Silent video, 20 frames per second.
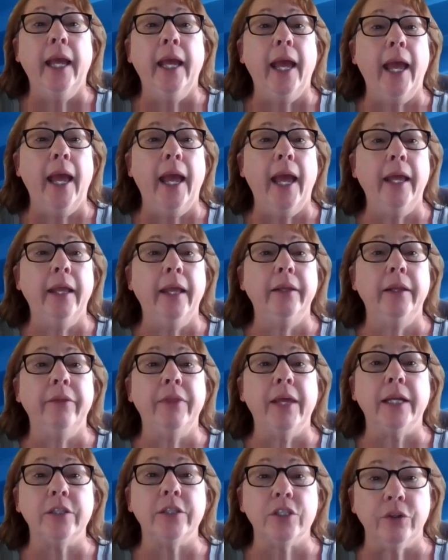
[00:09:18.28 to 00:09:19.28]
And
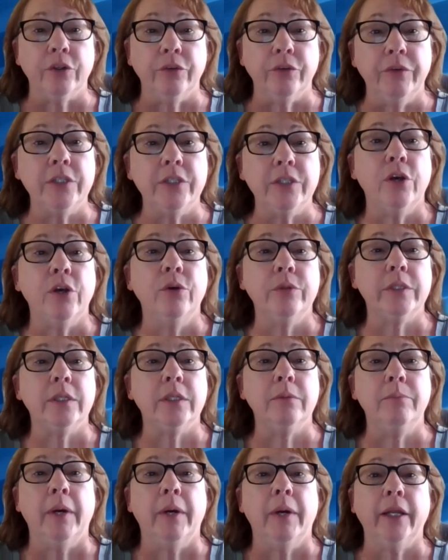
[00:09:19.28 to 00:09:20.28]
that survey is
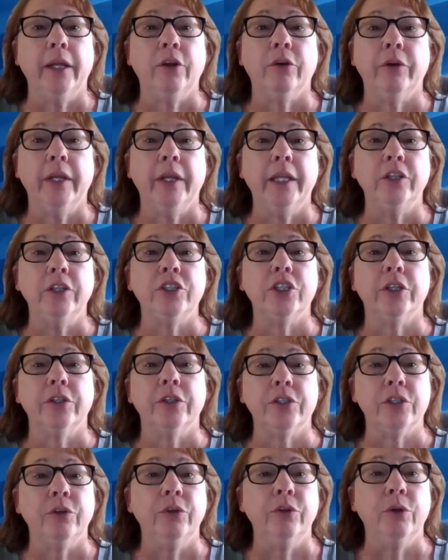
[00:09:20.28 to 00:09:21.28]
hosted by Credentia,
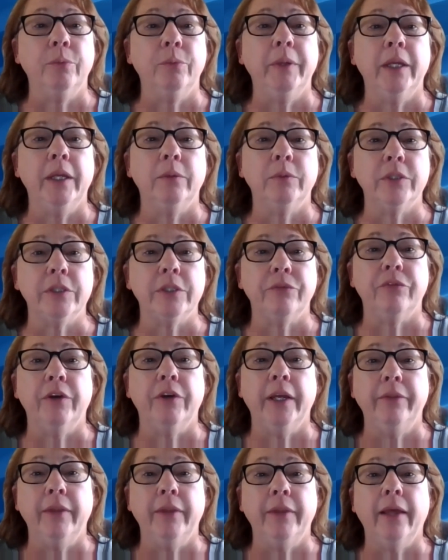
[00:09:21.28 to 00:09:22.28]
so you'll be able to
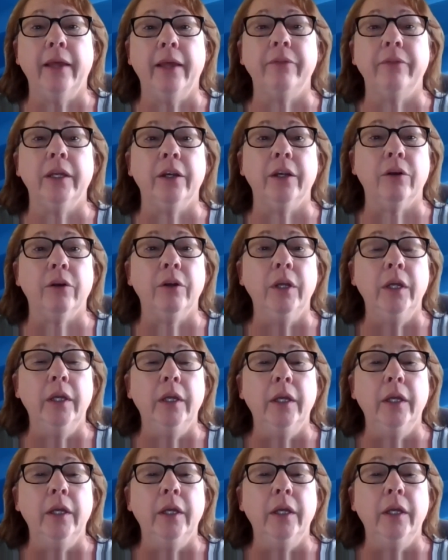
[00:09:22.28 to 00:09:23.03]
find that there